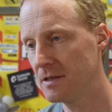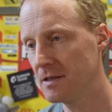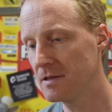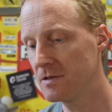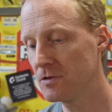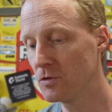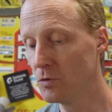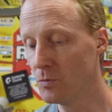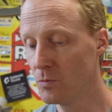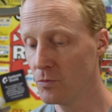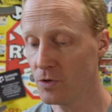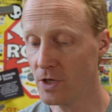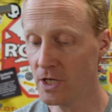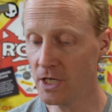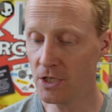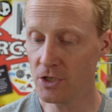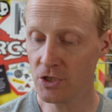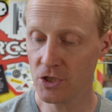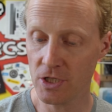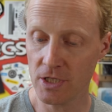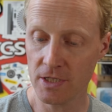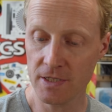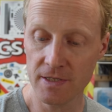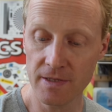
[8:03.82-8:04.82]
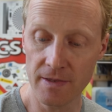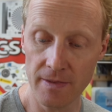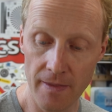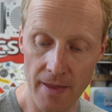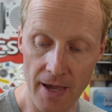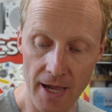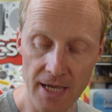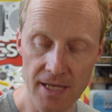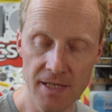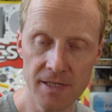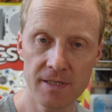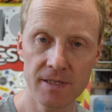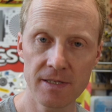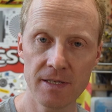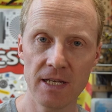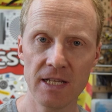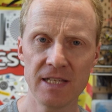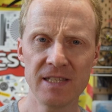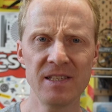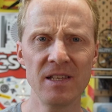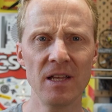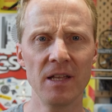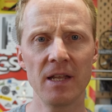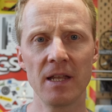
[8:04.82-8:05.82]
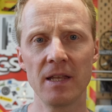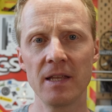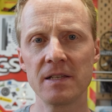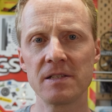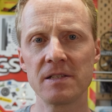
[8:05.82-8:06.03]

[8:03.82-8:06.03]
The zoom range is nice. It's not an